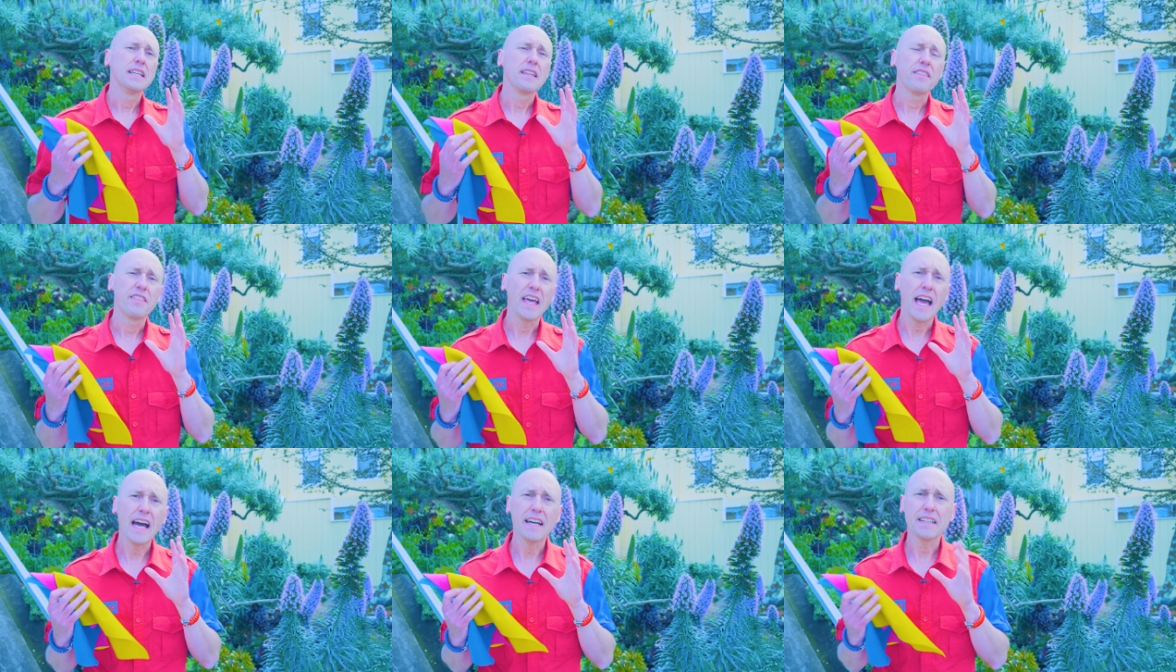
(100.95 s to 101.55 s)

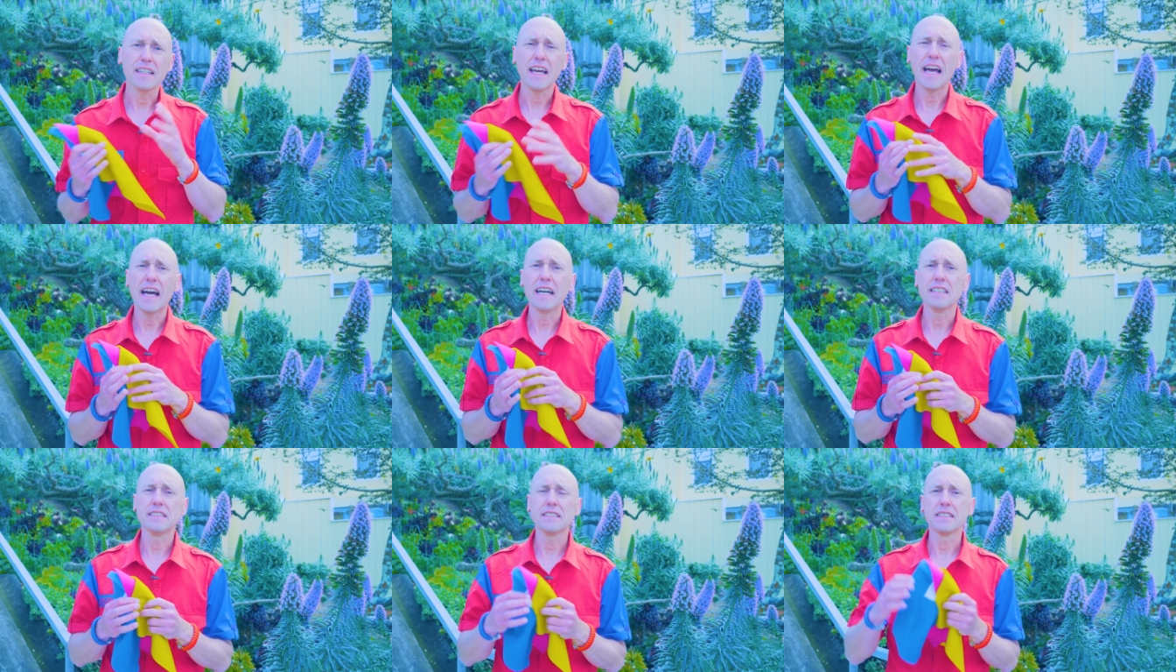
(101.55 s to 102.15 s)
that
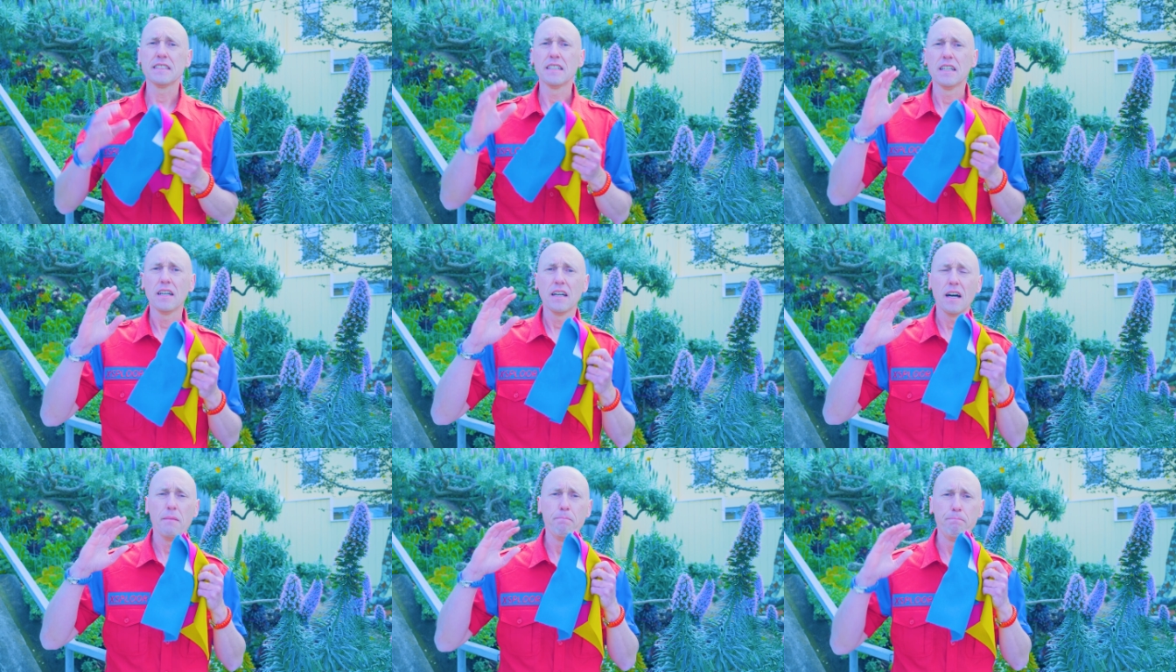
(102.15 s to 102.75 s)
has
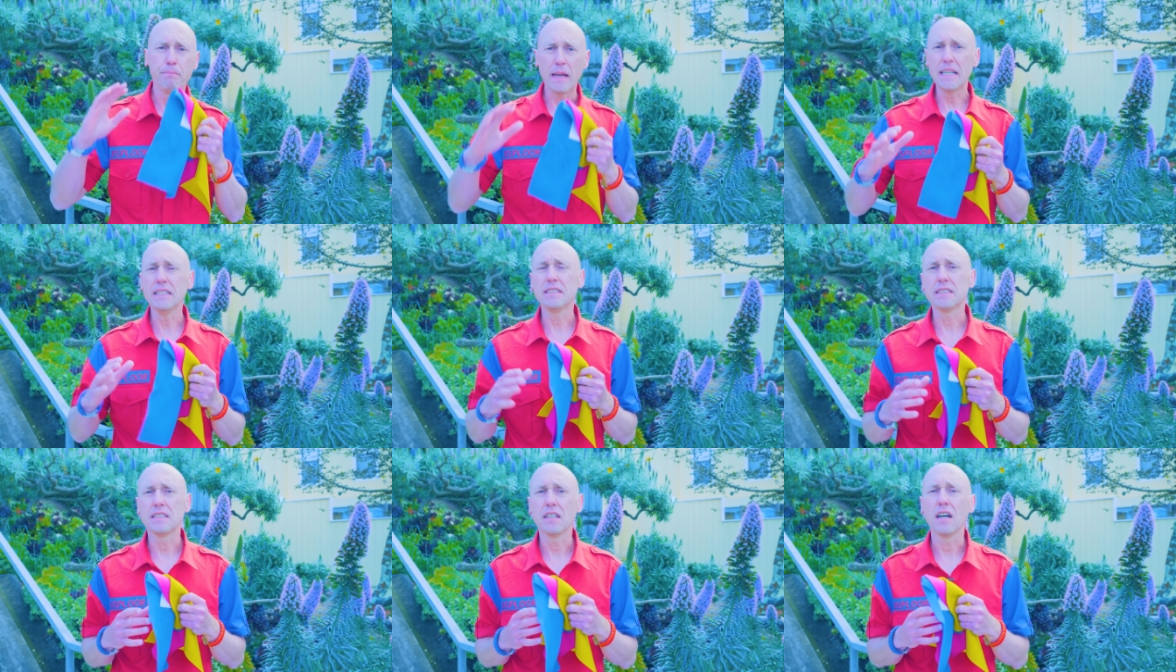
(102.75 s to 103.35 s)
a
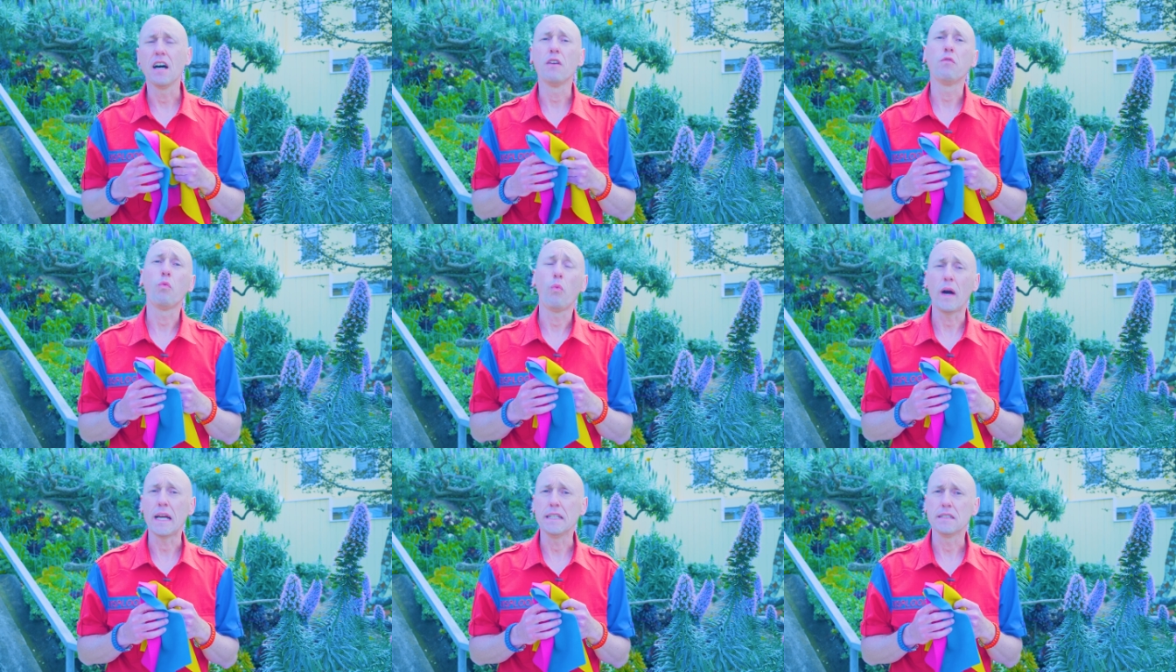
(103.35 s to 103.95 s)
base of
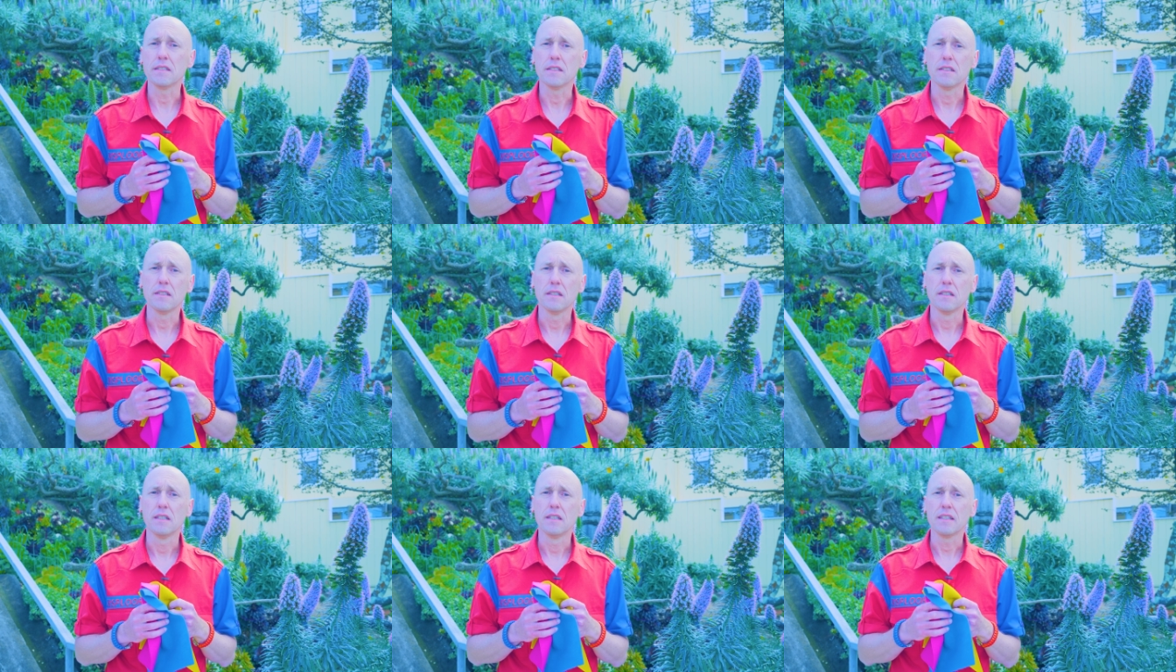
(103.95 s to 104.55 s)
white
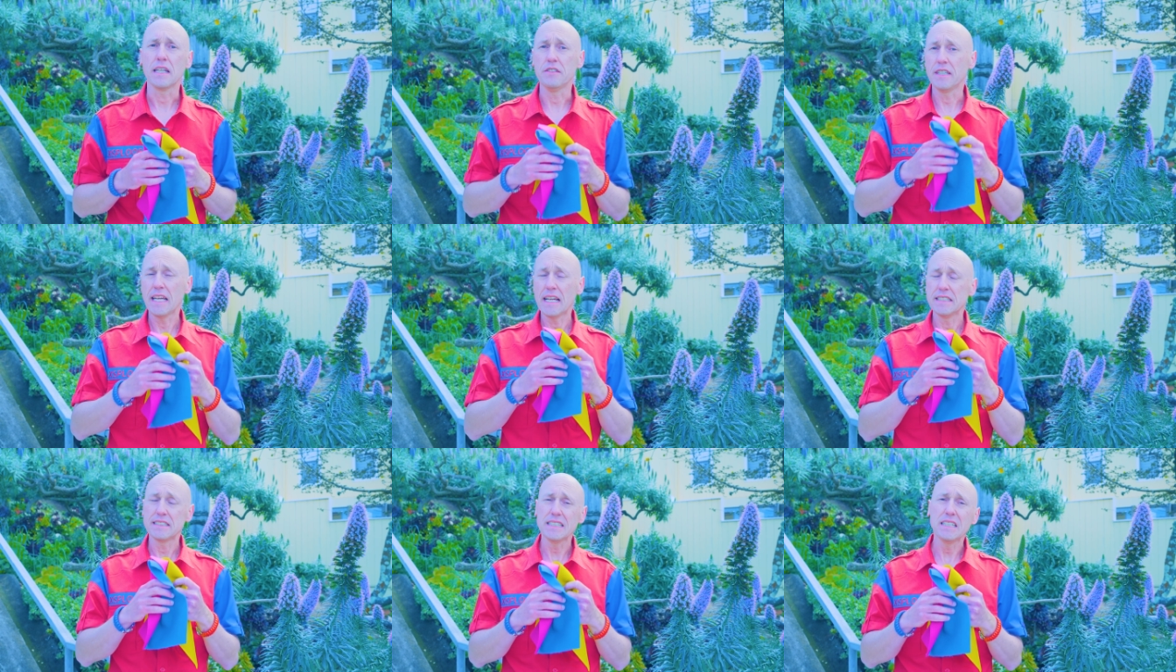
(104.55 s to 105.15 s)
that you
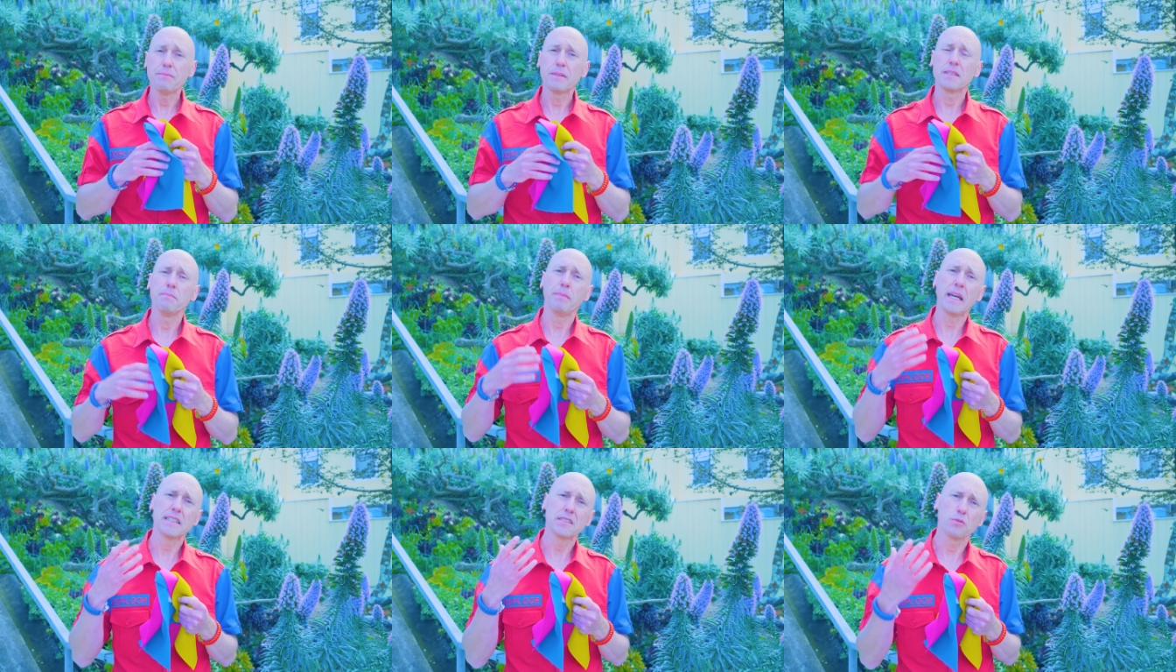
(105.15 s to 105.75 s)
can't see. But the
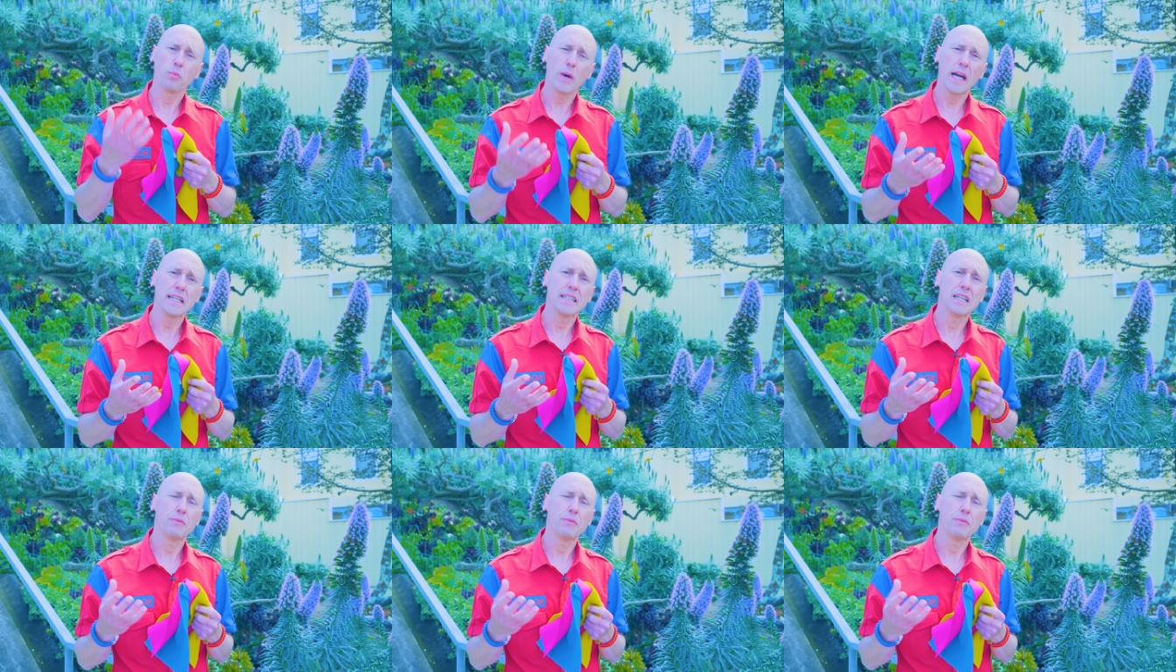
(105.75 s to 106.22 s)
base is white.